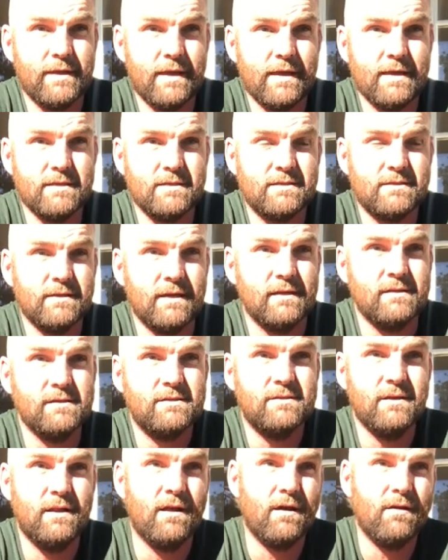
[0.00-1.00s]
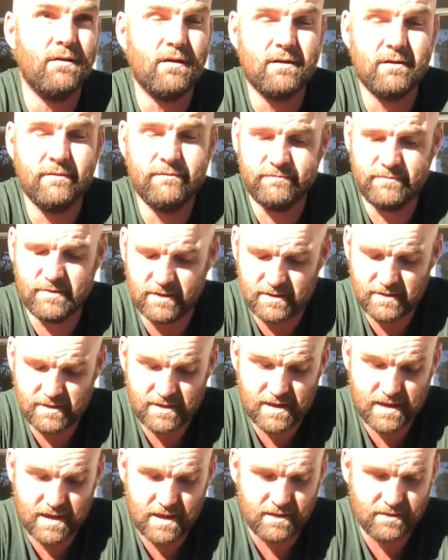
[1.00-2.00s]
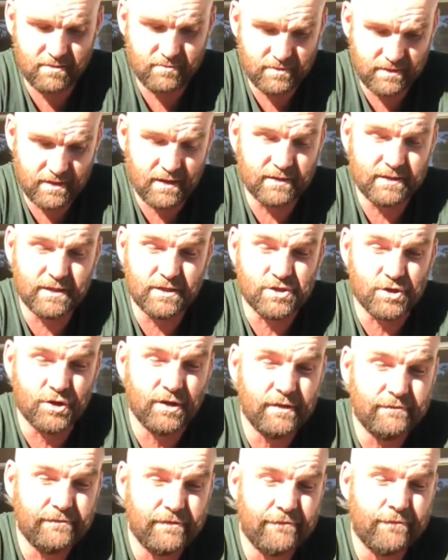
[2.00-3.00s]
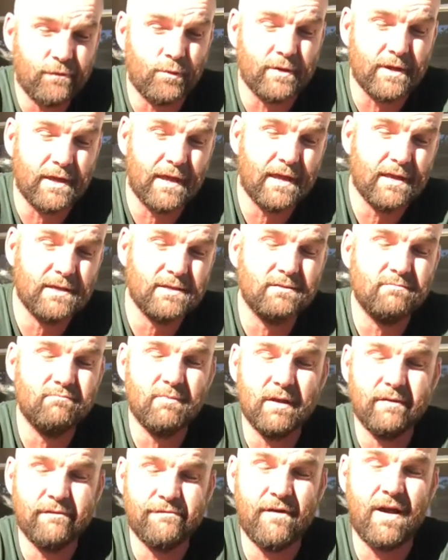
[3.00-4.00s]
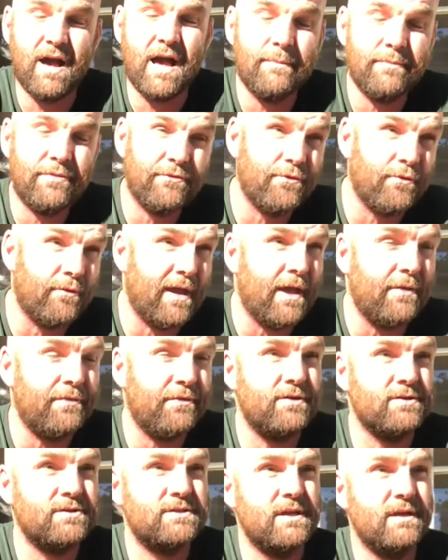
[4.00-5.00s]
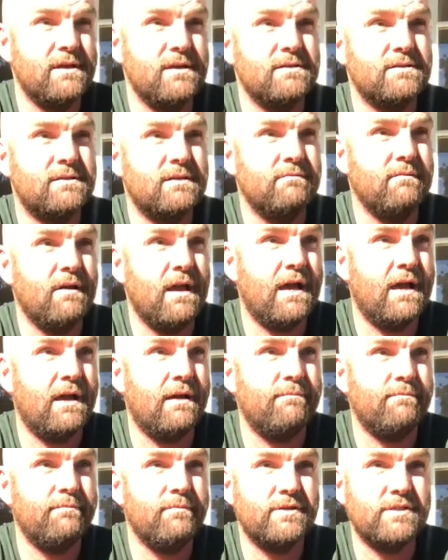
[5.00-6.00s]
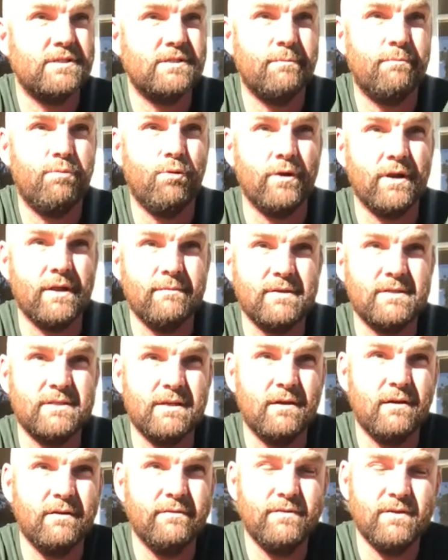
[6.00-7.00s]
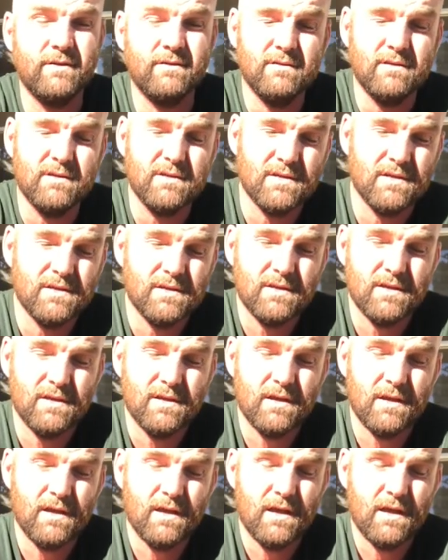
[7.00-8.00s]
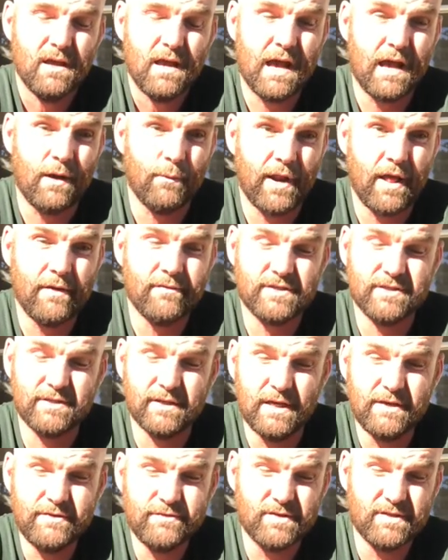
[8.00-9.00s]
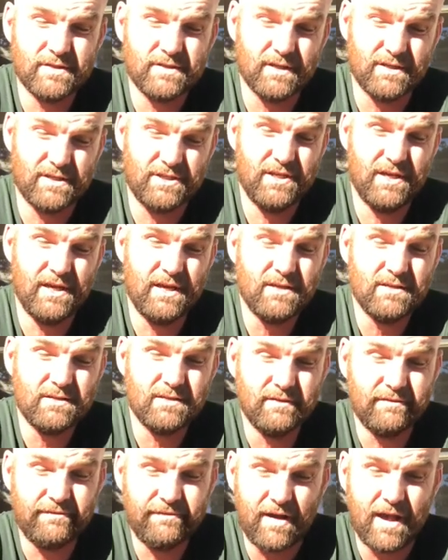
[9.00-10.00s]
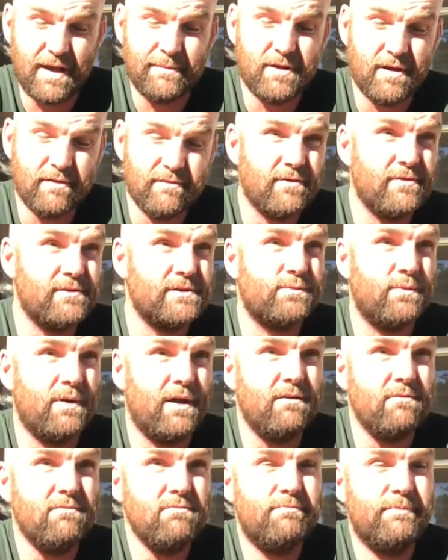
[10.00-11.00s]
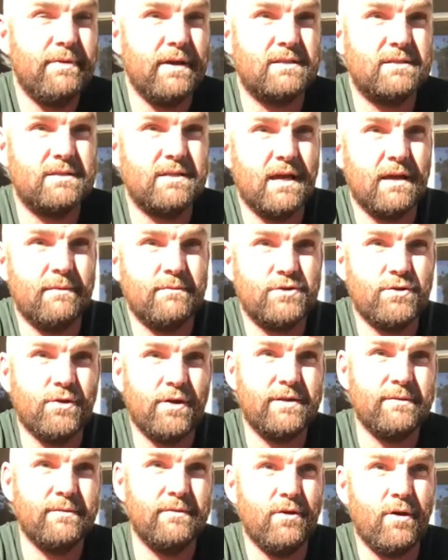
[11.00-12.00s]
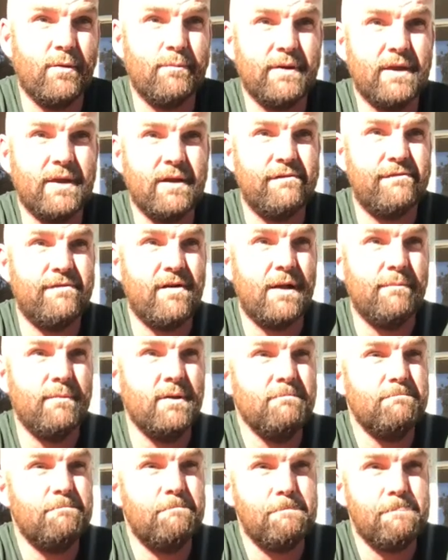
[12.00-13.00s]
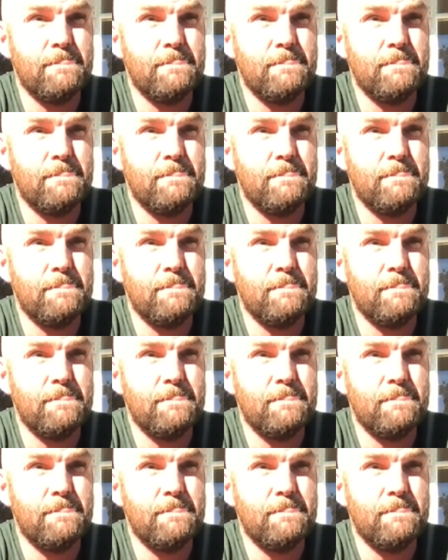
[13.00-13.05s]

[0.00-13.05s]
years since, I did uni for 4 years and farmed throughout those years, supporting myself, and went overseas for 6 years and farmed over there as well, but tried to not be a farmer.